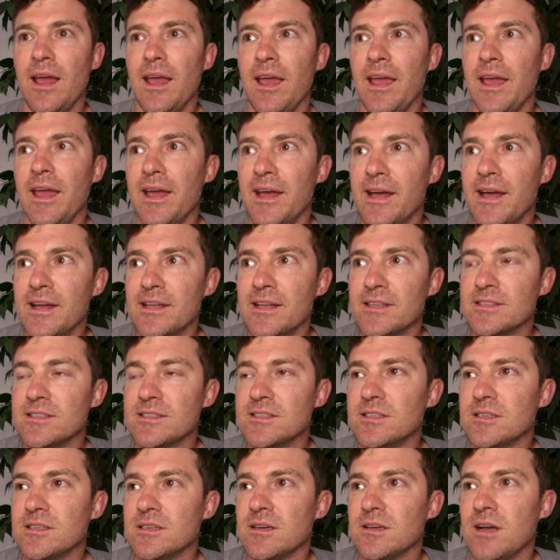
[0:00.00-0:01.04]

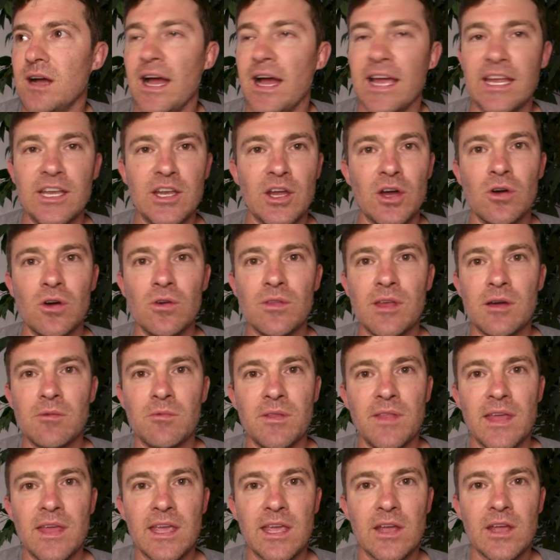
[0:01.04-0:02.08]
and I know that
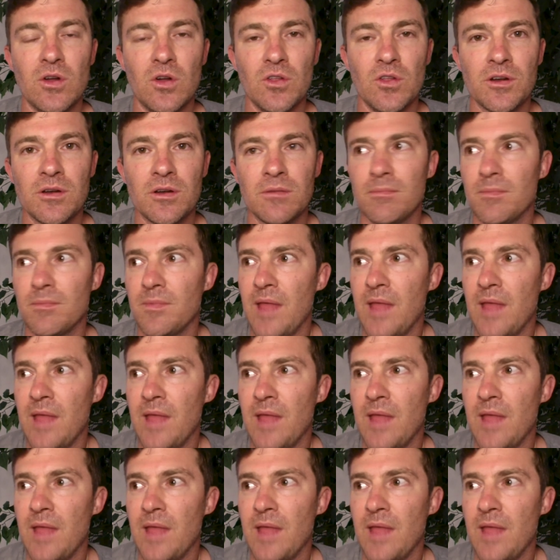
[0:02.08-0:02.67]
when they get older,